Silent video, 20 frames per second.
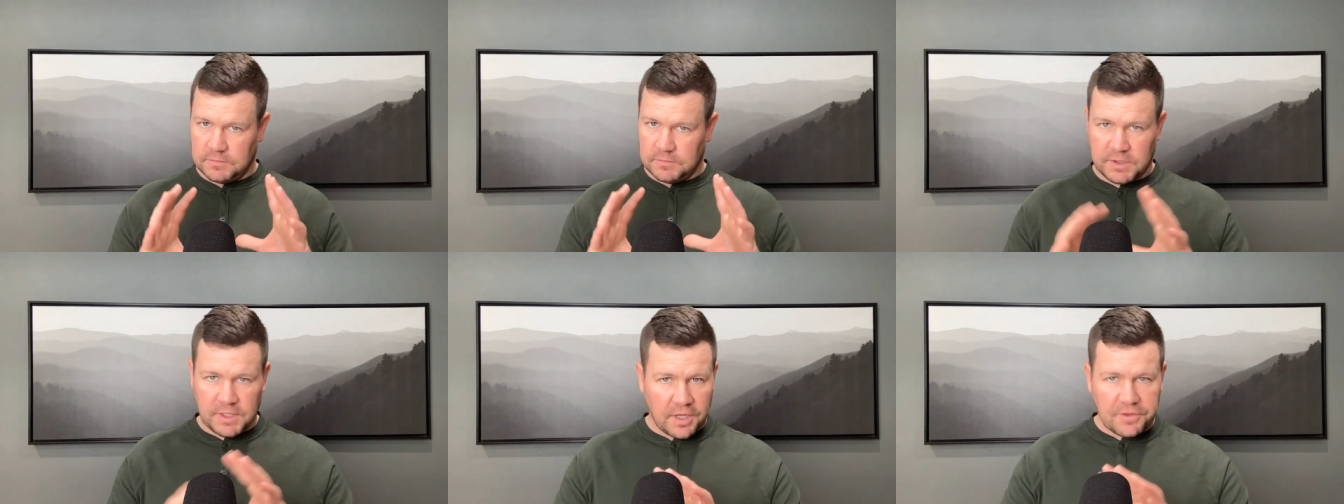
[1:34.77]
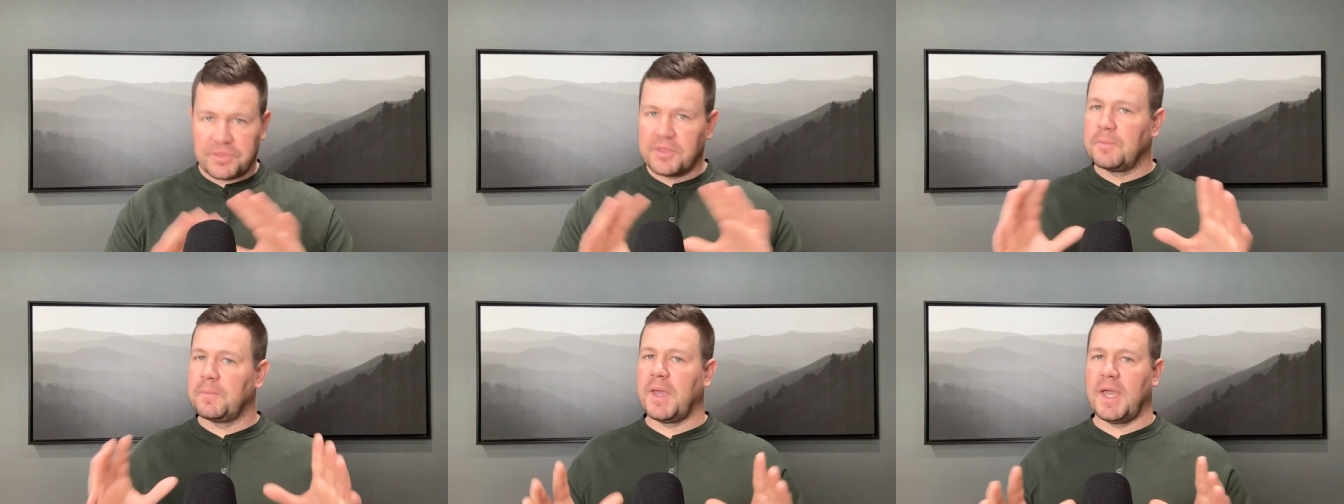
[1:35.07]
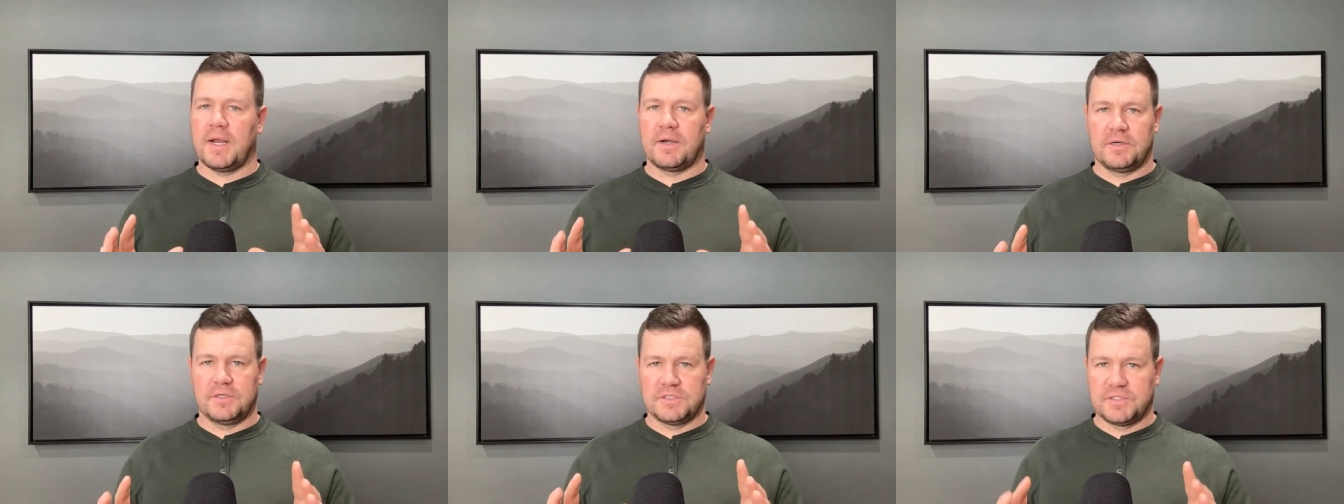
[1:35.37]
Nothing
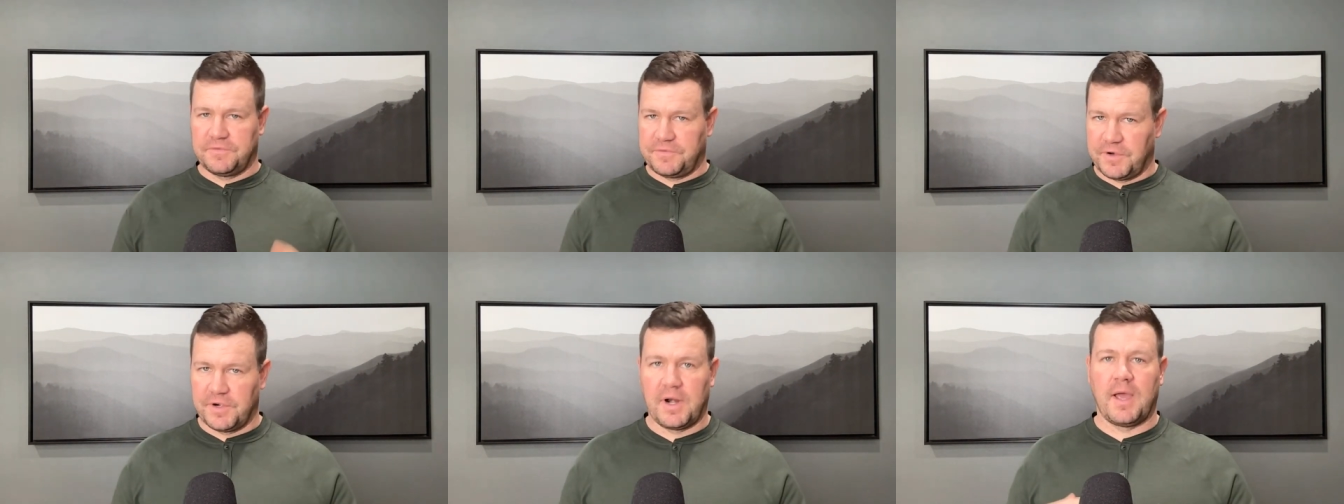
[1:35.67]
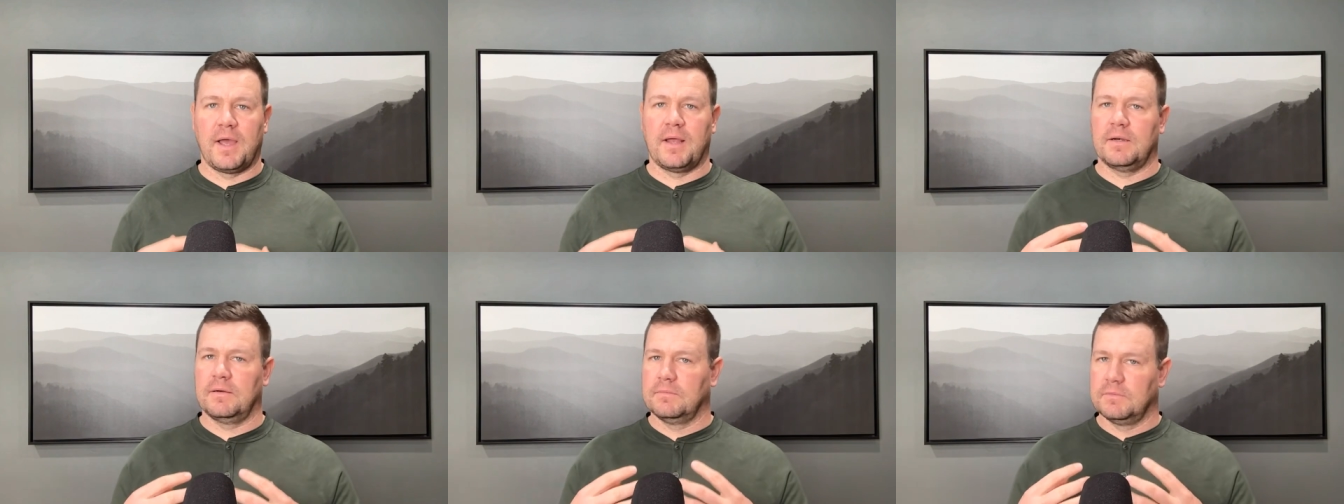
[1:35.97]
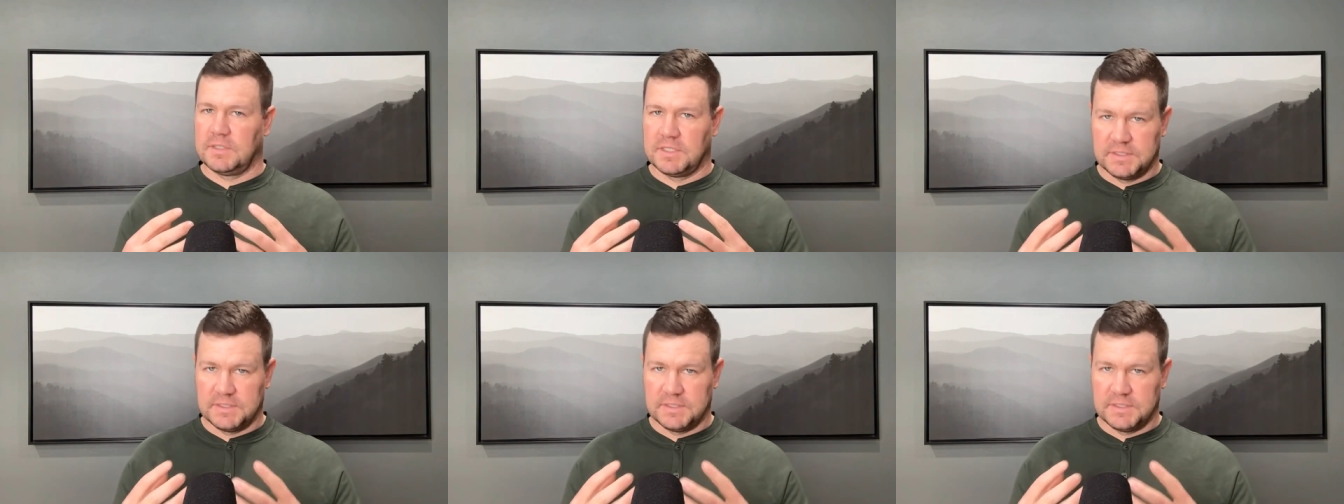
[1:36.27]
matters if you're not